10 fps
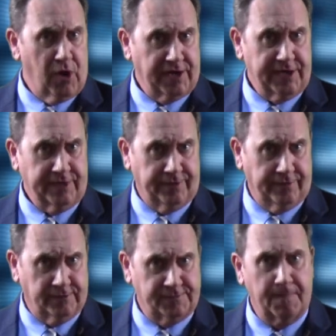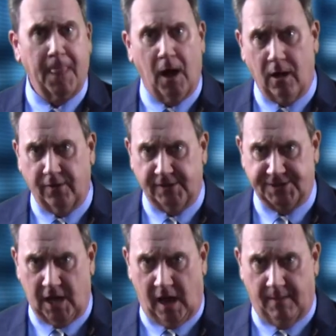breaking news, all the
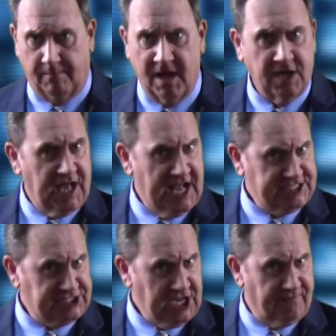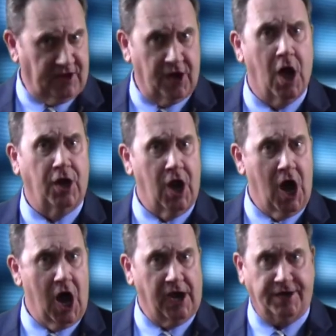time. At 7,
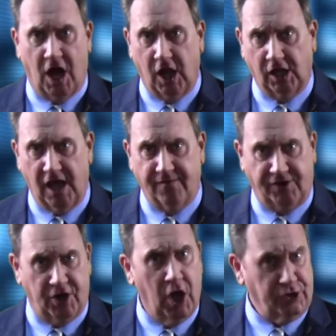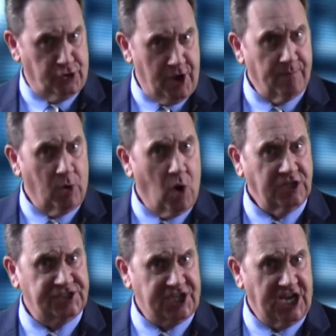9, 11, your number
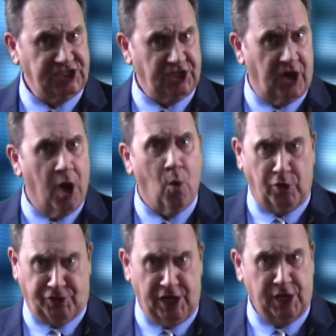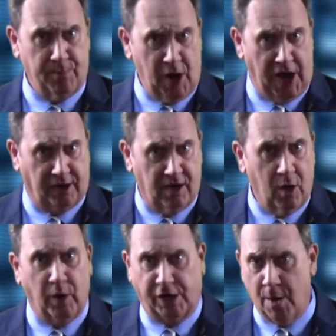one station. We take a break.
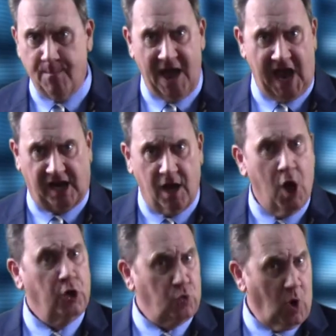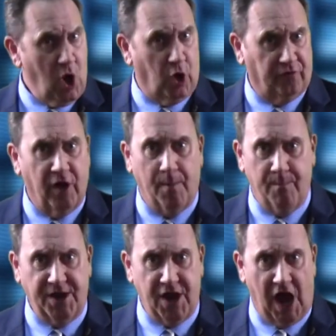We come back. 12,
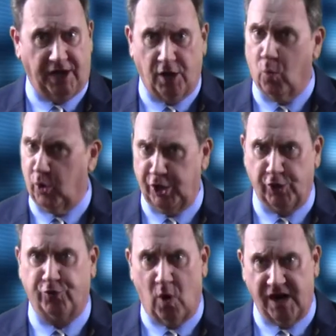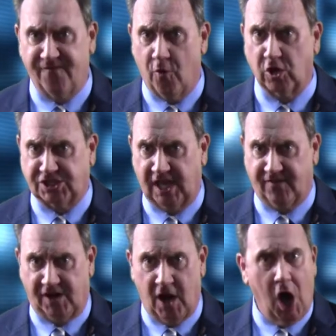midnight. We're here
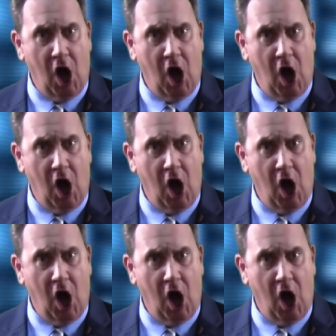24/7.